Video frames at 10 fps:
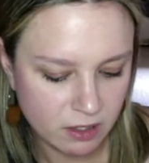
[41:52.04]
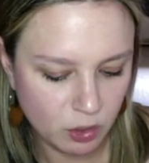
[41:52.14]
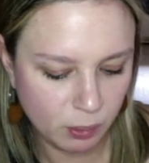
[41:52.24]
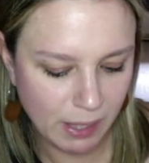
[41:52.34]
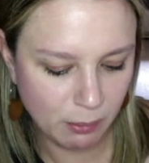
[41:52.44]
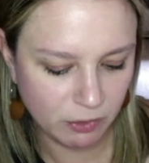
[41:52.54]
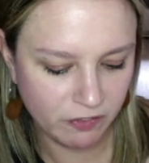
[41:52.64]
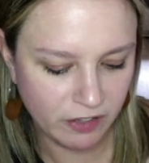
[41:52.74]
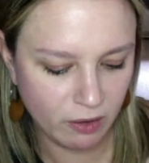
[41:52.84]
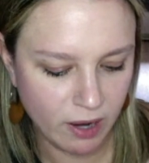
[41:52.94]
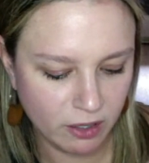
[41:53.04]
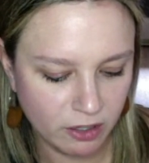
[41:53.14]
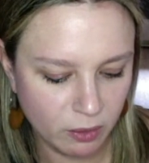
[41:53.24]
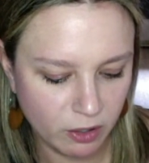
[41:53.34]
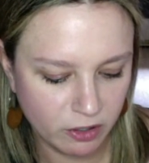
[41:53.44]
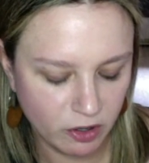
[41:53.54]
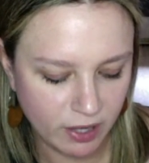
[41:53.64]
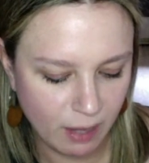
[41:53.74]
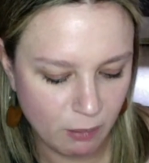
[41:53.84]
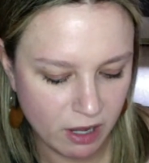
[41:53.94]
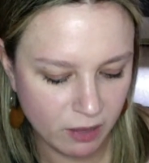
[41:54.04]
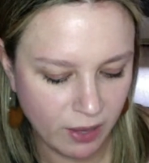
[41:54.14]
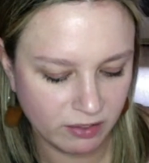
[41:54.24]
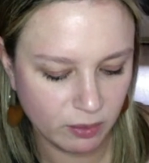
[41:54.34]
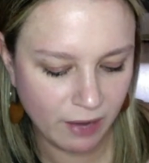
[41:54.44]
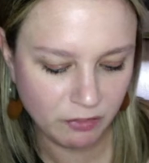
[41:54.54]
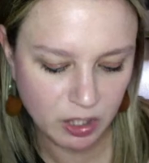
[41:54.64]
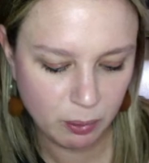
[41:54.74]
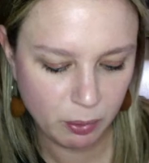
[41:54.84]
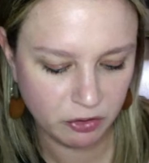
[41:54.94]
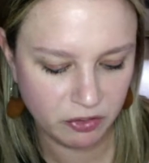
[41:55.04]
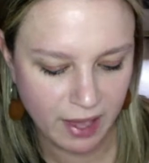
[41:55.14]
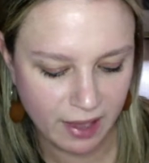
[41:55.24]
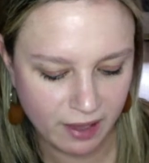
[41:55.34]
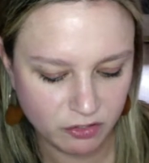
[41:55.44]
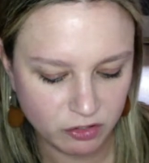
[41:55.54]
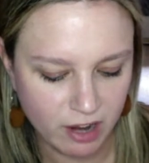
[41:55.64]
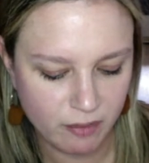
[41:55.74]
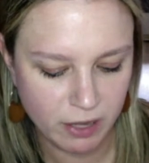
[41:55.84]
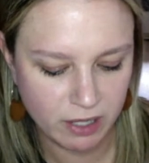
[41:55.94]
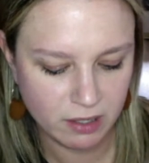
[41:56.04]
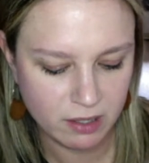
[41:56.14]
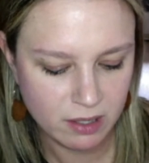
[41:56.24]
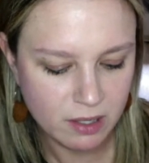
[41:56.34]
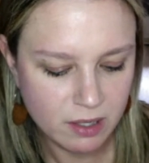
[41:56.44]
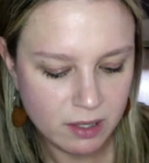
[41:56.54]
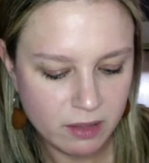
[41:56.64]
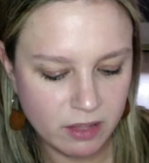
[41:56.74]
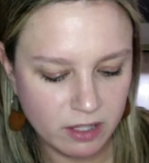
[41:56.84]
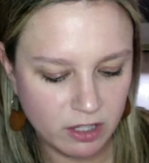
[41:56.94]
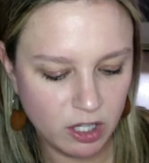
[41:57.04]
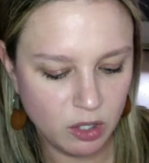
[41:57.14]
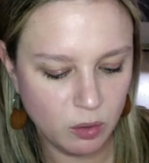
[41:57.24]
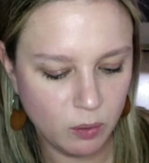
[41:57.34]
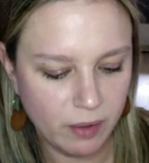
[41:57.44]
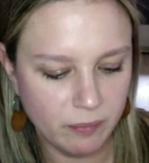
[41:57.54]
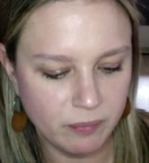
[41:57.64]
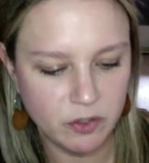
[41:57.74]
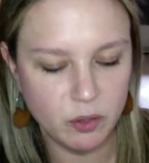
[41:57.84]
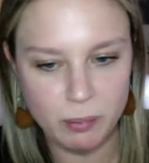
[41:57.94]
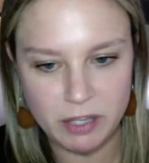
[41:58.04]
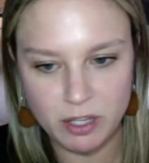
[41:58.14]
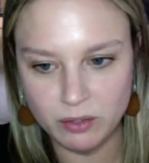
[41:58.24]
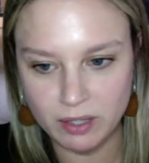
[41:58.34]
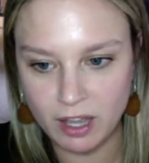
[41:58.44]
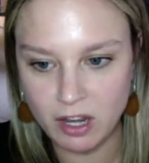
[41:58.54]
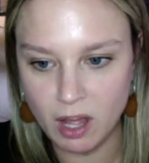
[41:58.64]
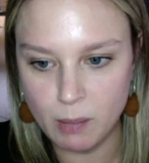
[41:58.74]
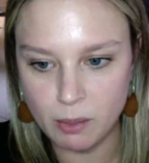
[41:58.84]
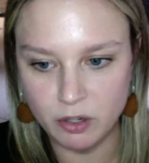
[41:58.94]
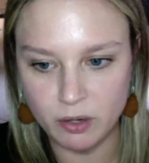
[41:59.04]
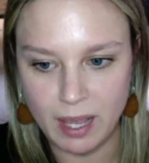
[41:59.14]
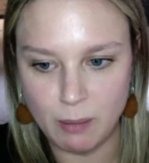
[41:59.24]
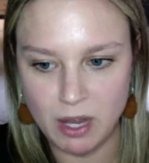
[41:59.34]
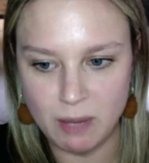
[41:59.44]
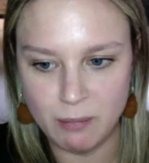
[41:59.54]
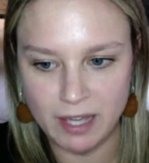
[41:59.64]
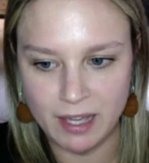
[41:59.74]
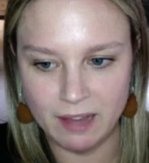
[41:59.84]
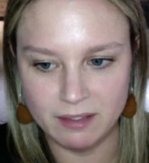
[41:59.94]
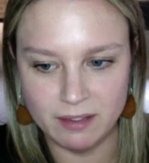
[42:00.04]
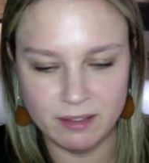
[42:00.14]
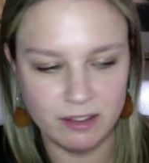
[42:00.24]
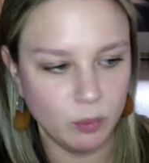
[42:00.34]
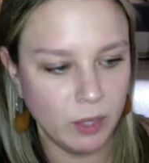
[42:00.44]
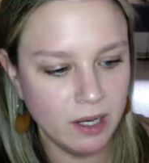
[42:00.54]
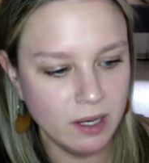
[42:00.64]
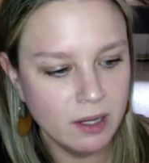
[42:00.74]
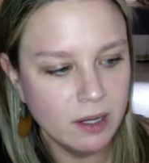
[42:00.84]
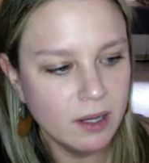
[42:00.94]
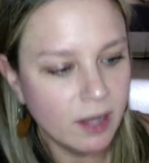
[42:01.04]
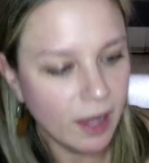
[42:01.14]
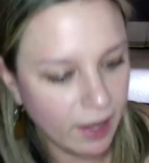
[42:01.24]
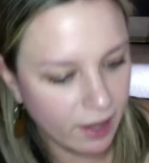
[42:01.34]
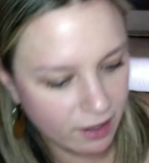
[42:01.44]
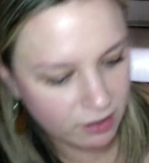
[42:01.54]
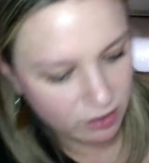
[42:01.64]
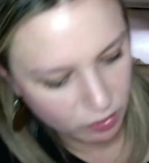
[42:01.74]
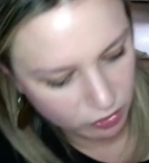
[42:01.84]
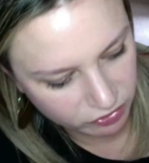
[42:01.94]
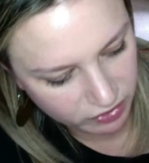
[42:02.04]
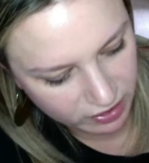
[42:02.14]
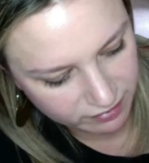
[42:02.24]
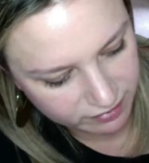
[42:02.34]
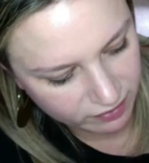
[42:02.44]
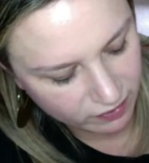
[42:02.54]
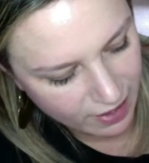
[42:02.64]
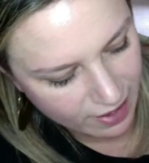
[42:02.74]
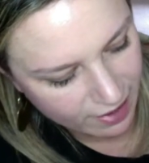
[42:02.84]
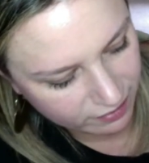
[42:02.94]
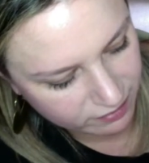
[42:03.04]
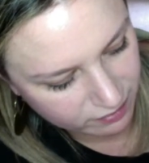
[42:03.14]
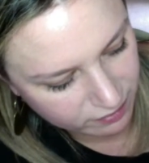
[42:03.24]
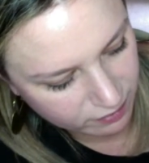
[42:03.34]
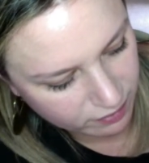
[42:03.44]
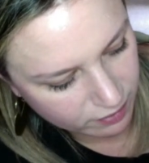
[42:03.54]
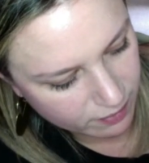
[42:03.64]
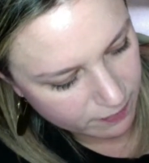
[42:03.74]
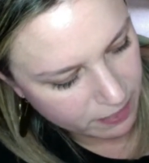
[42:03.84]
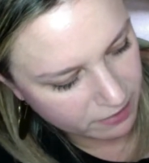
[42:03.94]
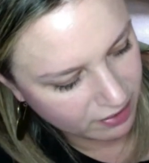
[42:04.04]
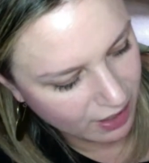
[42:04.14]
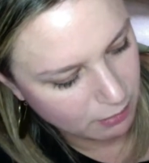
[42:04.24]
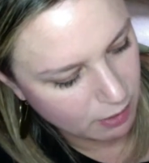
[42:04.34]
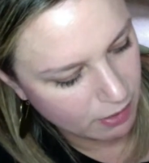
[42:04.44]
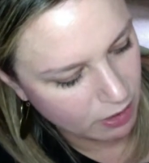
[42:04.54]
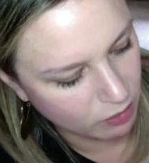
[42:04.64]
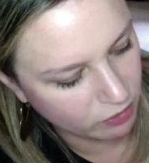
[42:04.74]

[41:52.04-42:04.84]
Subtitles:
be able to figure out how to do it on your camera. Okay, so after you push the AF drive button, then you'll be using a knob on your camera. In my case, it's this one. And you're just going to select the timer mode.